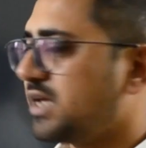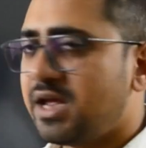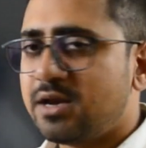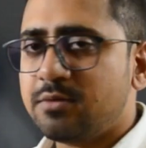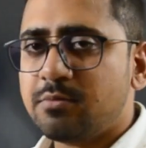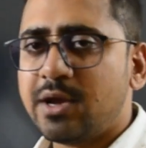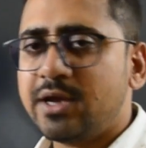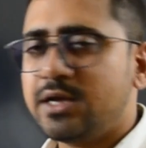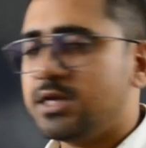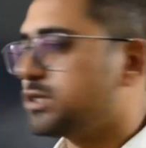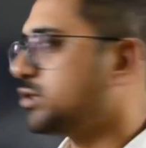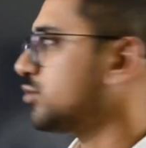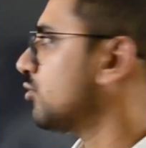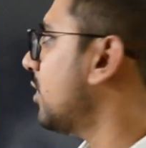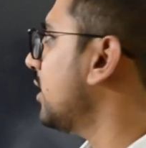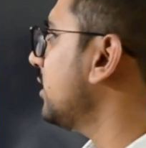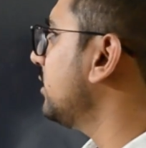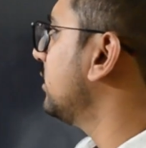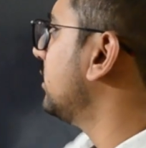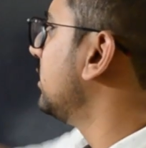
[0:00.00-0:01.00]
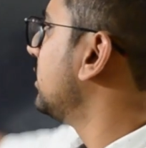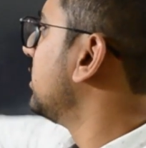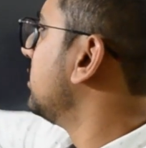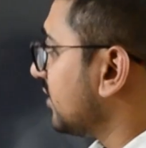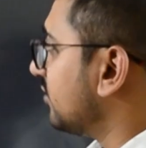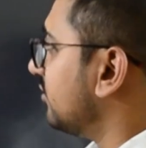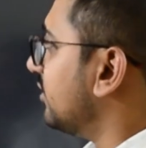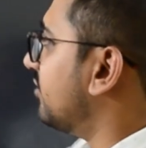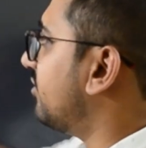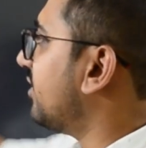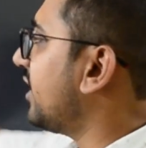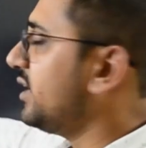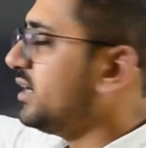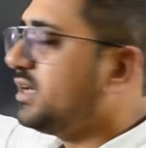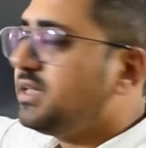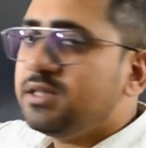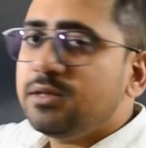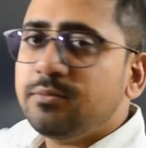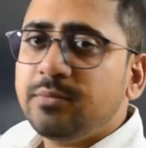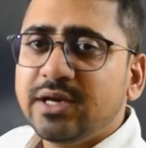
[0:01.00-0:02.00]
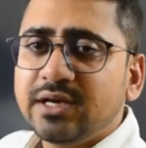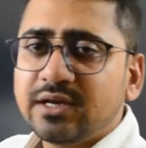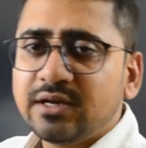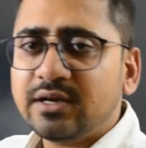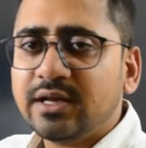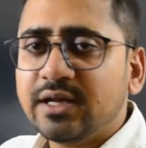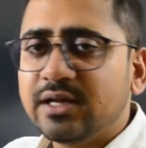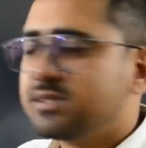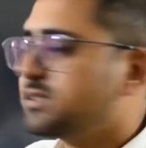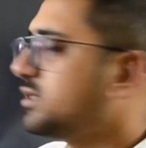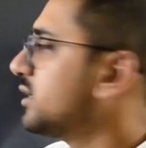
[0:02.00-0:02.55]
n minus 1. We are finding the mid index